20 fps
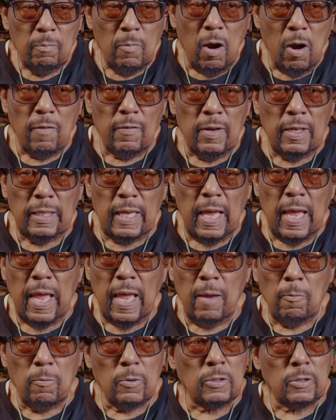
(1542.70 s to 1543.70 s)
Marvin
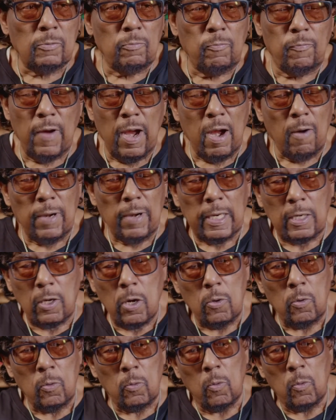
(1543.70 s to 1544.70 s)
Gaye was very
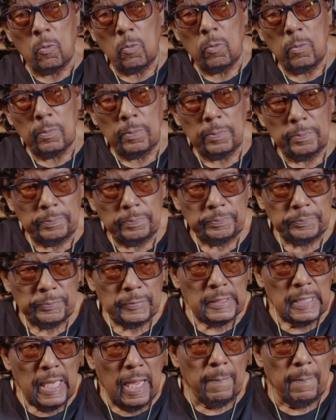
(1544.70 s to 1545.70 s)
cool.
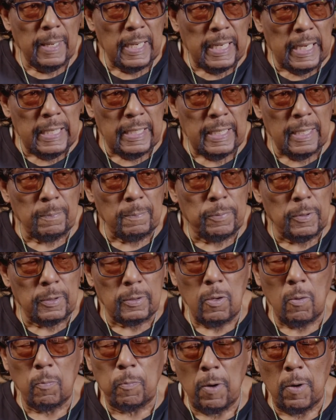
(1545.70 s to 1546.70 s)
I mean, he didn't put
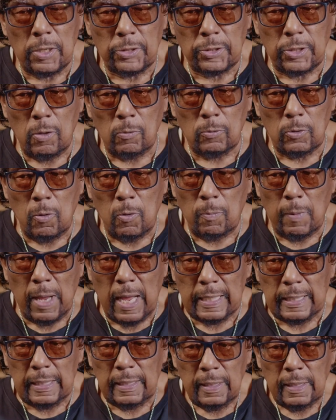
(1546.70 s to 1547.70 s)
no pressure on
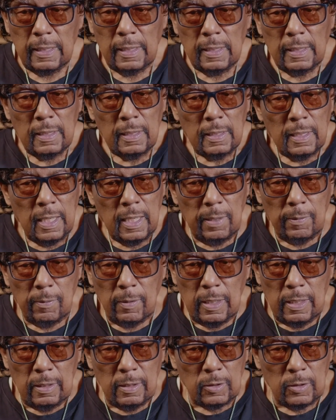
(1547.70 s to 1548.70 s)
nobody.
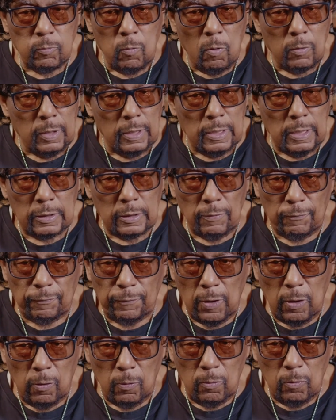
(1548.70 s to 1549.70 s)
He just wanted it to
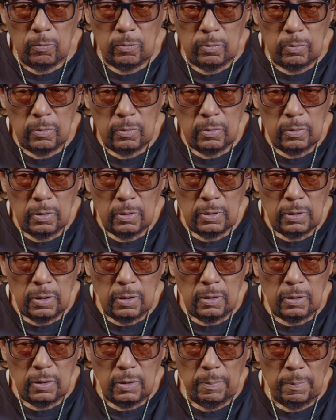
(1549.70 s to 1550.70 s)
flow,
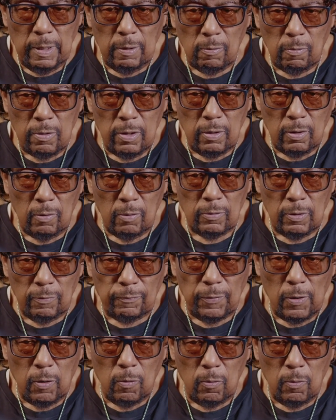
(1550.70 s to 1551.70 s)
to be, the
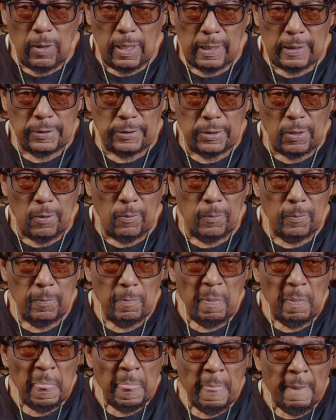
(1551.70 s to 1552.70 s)
flow. And so
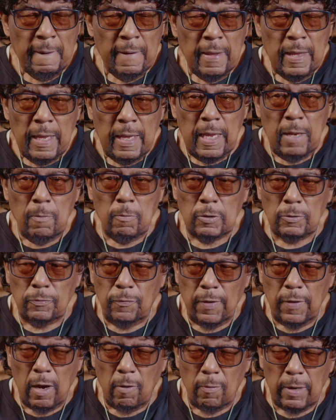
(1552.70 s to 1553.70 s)
he was
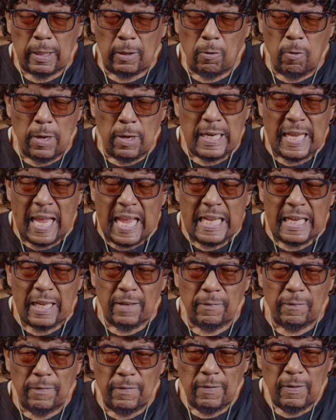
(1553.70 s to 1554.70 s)
very
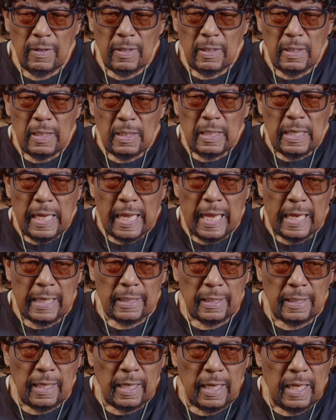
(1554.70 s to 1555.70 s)
creative,
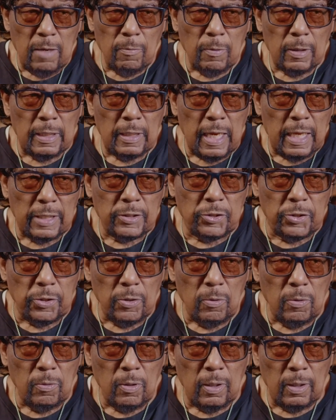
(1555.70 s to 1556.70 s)
and he would let
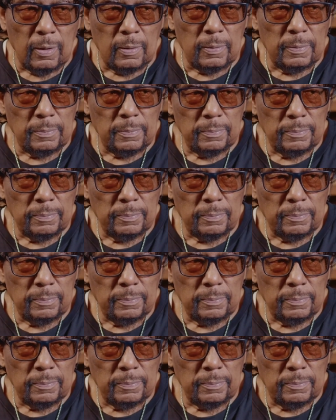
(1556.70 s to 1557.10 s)
you